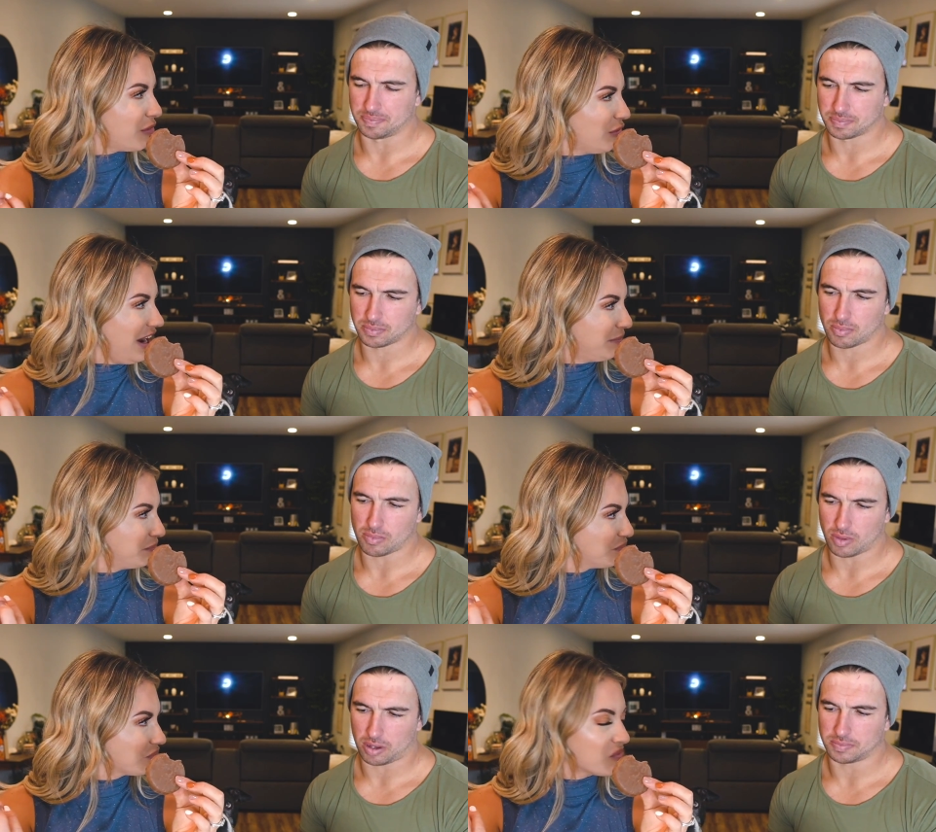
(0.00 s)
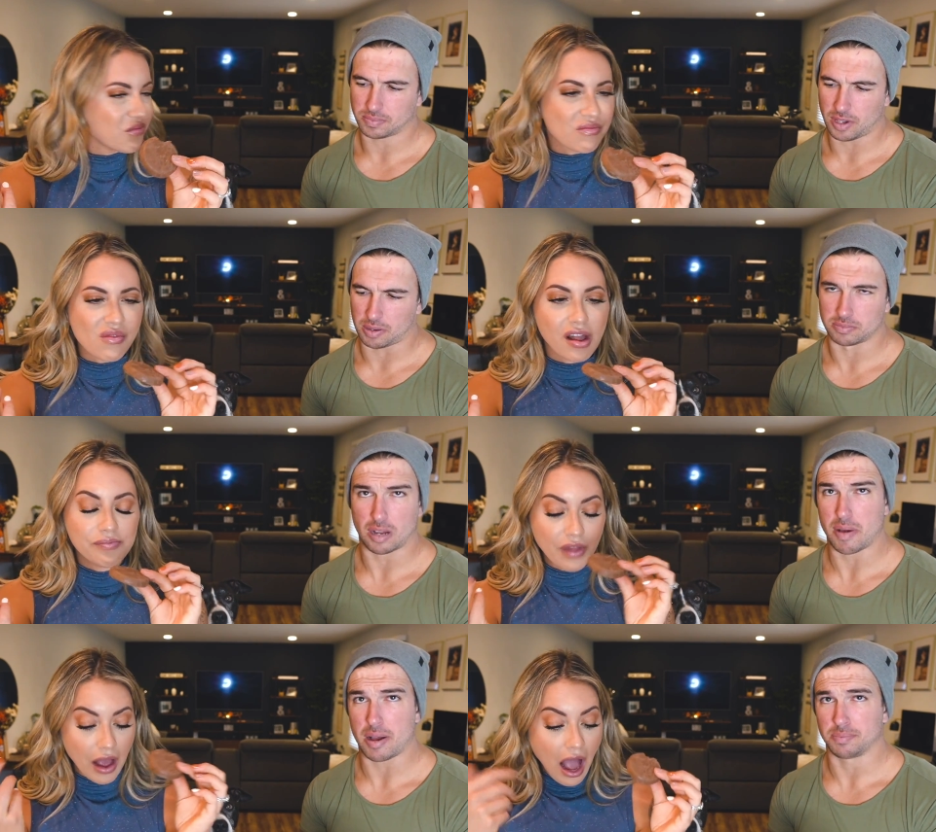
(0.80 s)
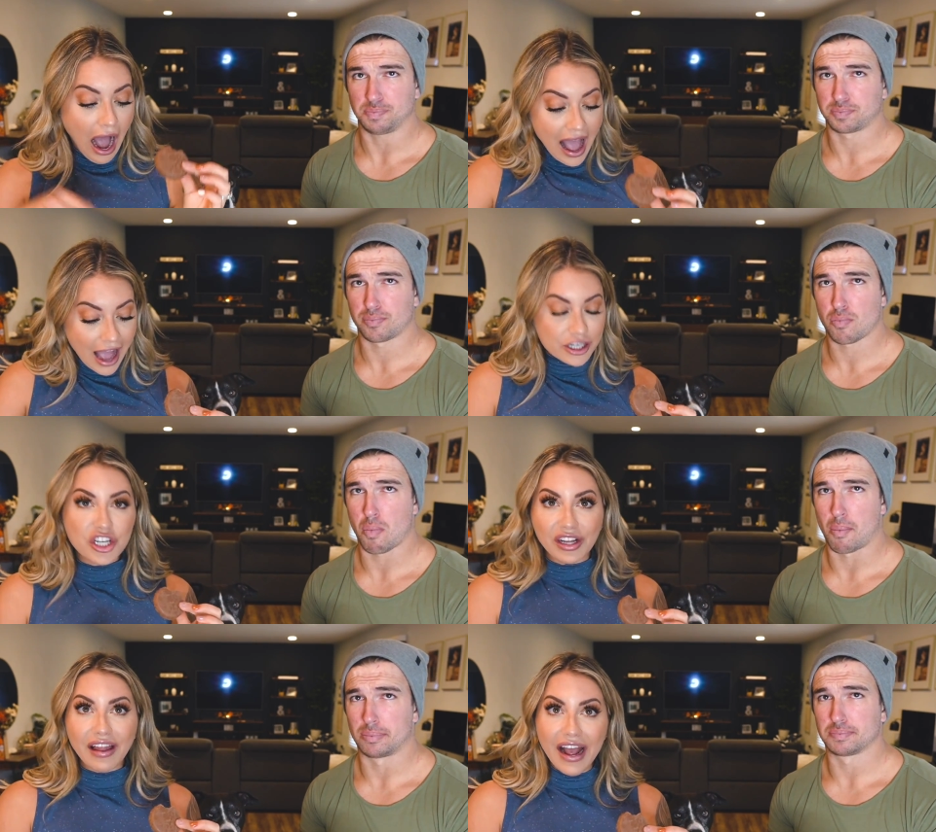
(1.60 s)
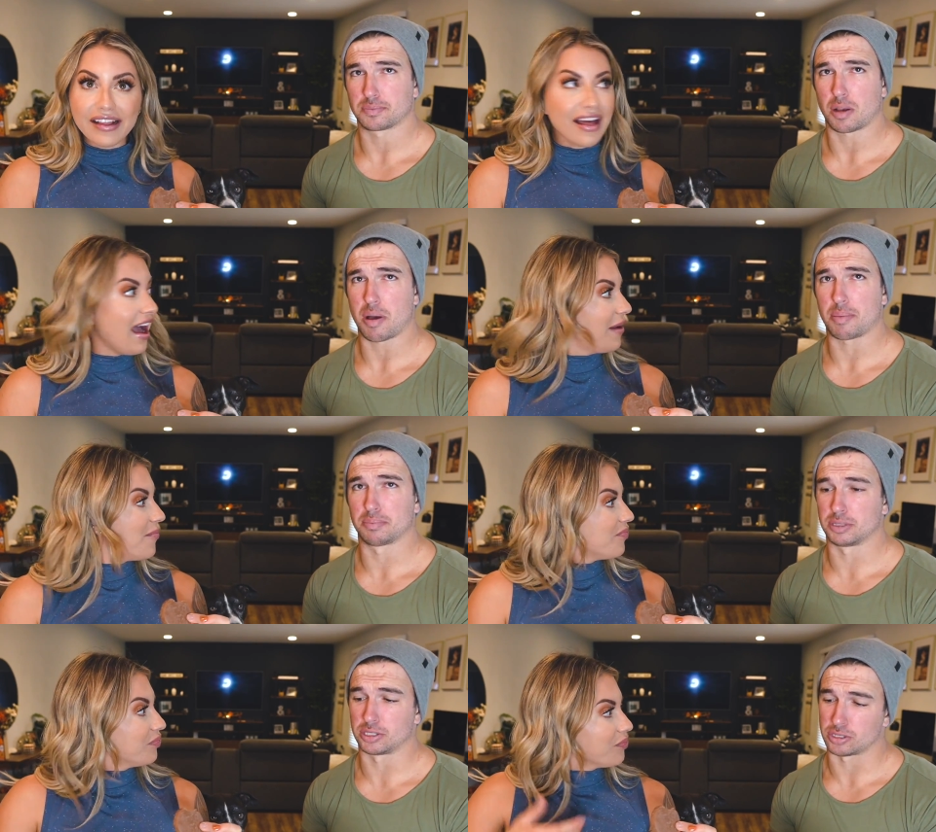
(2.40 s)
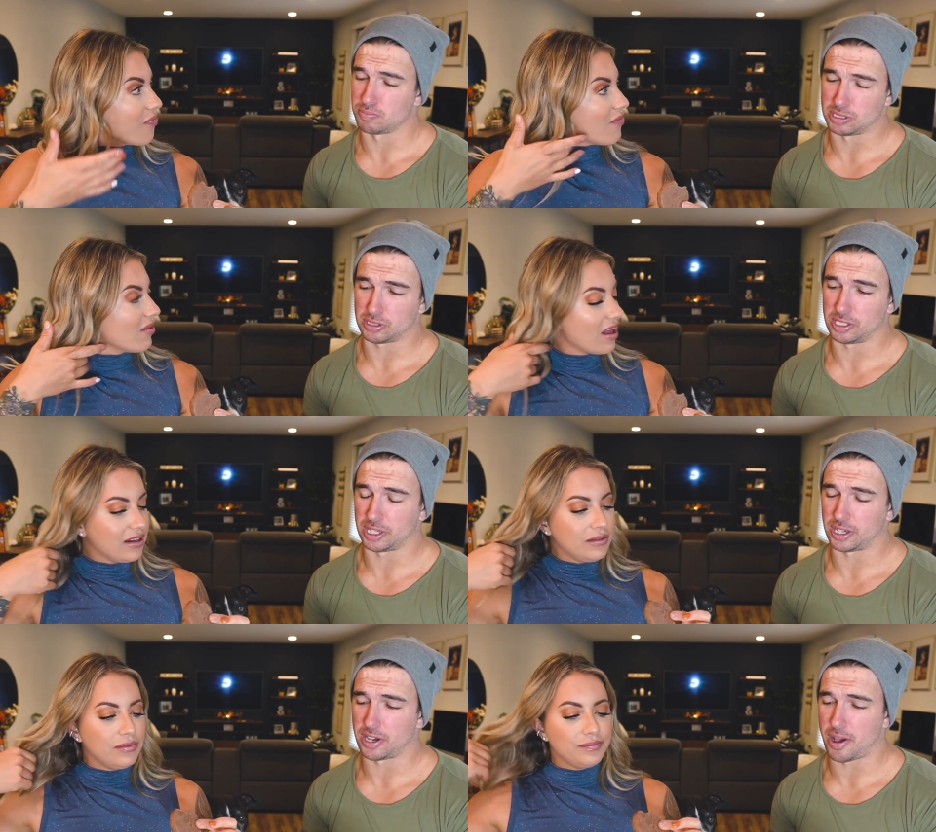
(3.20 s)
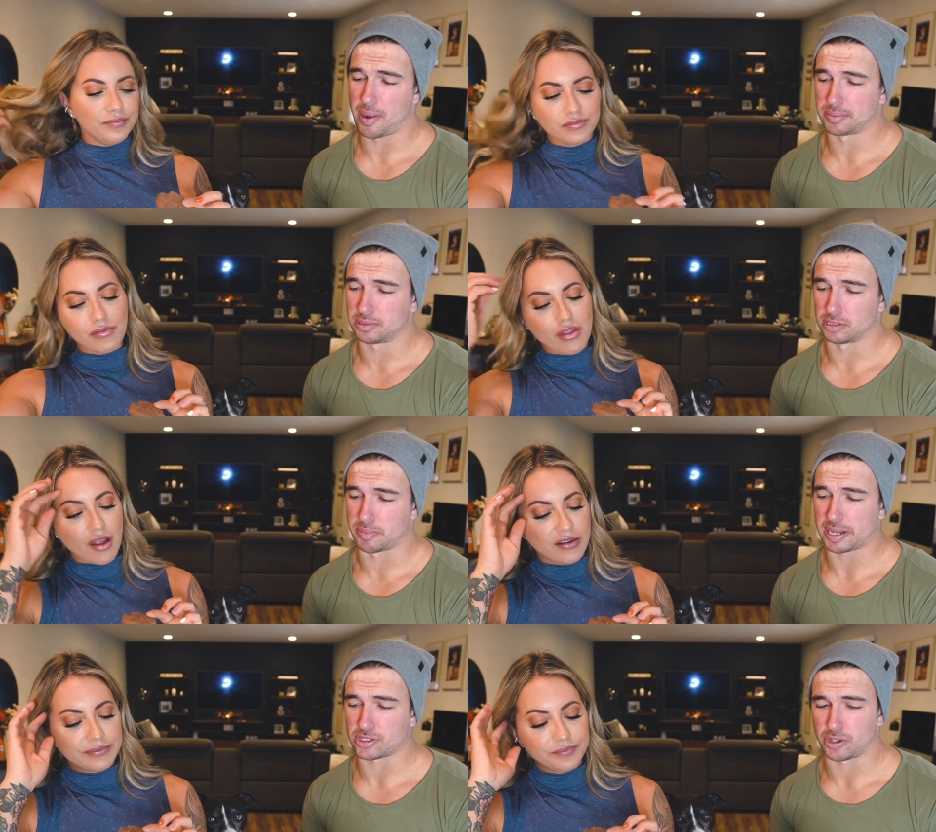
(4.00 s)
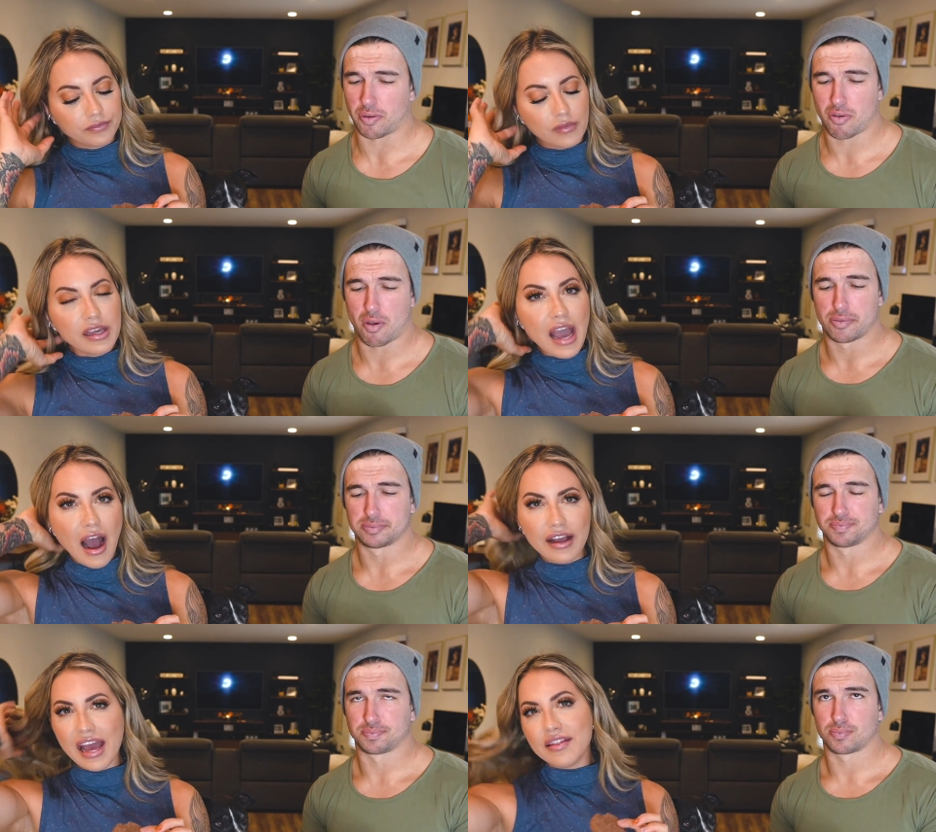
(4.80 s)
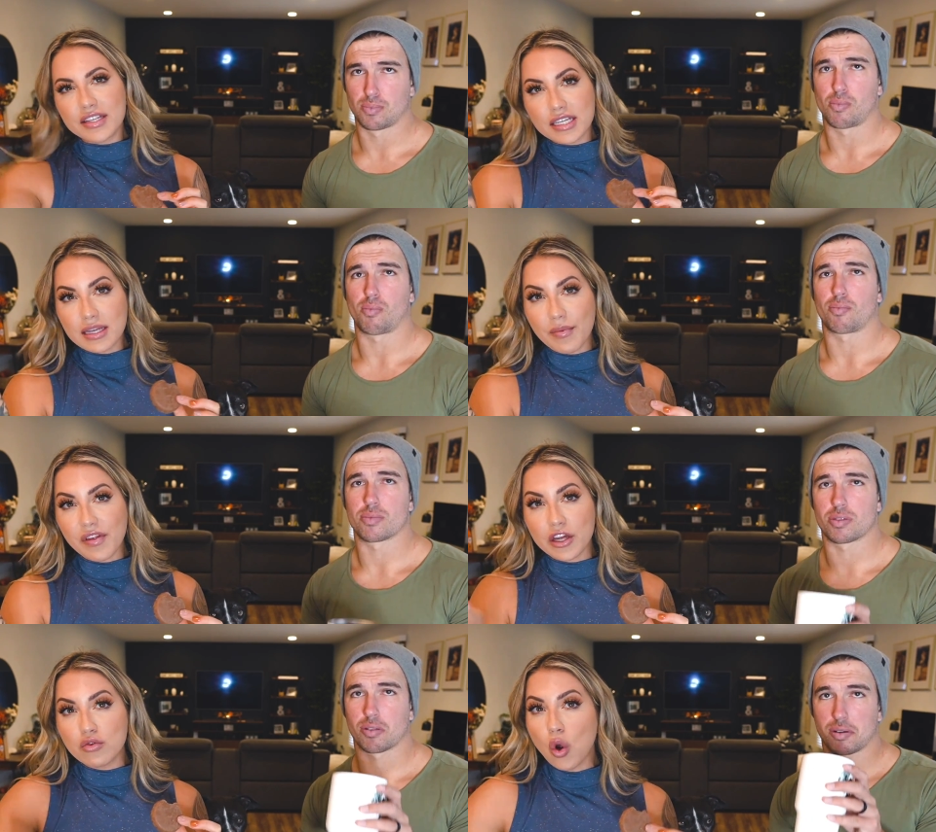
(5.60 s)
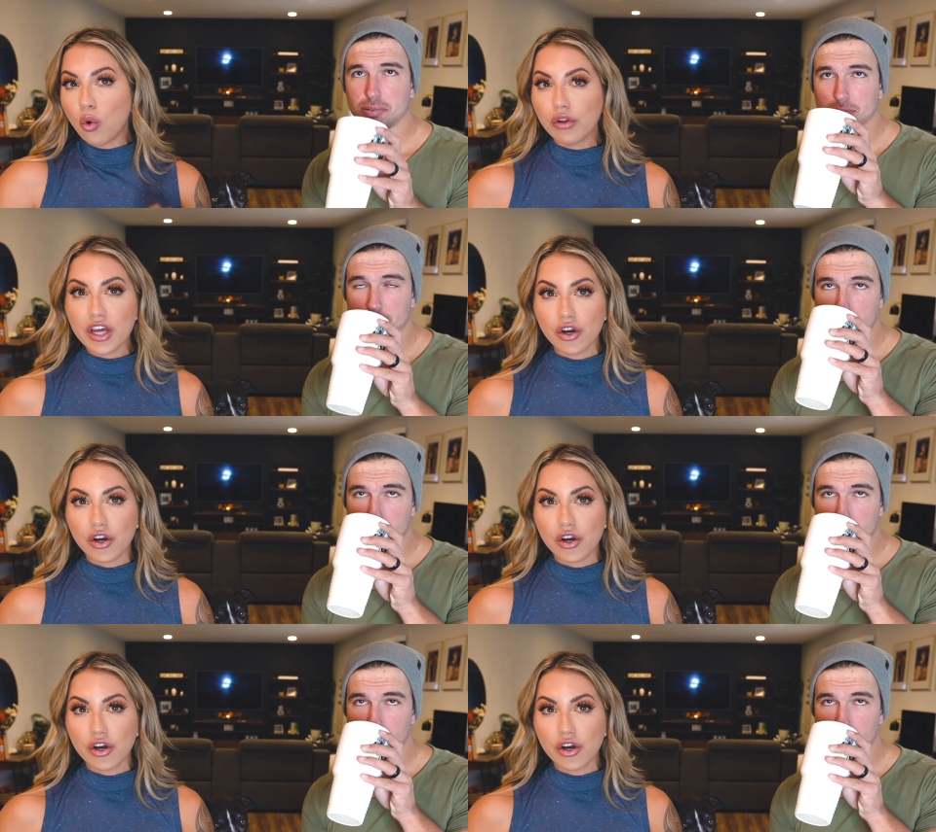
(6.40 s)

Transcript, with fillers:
Speaker 1: right?
Speaker 2: Yeah, not bad.
Speaker 1: I actually like not that. Bad,
Speaker 2: but just misleading uh, on the packaging.
Speaker 1: Yeah, again, this is something that you totally